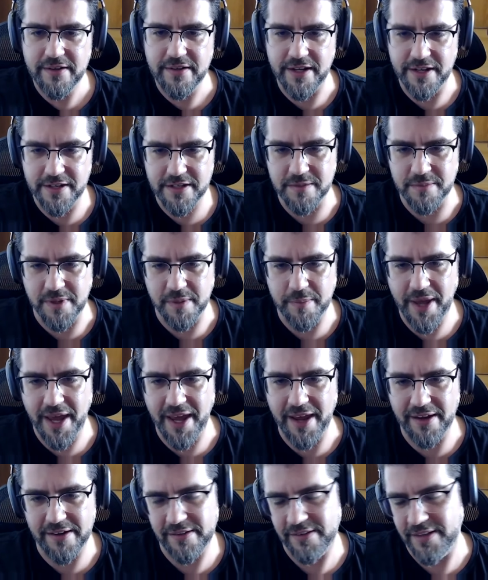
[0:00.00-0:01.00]
needs to be
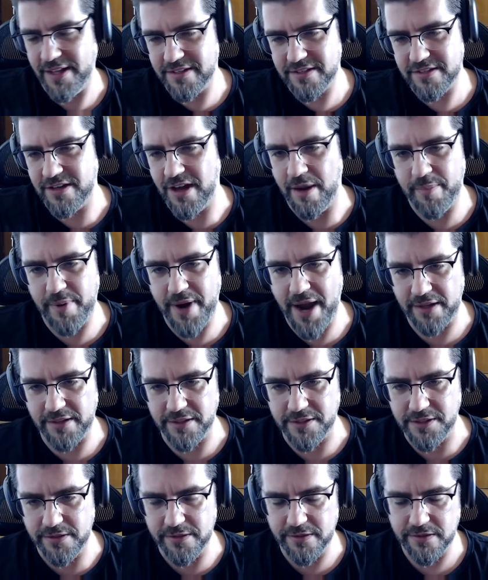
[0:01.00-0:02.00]
paid. That's not
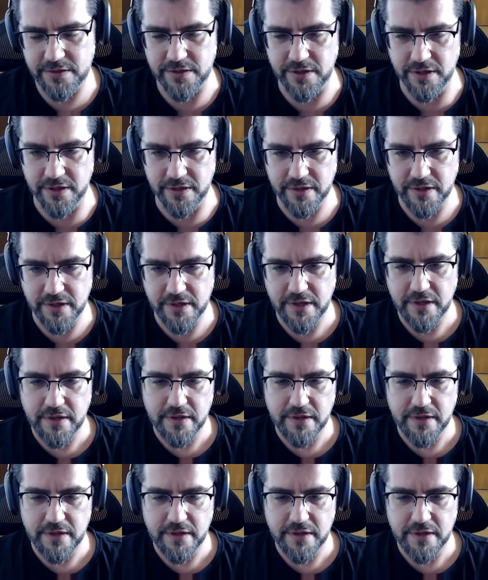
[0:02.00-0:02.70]
practical. So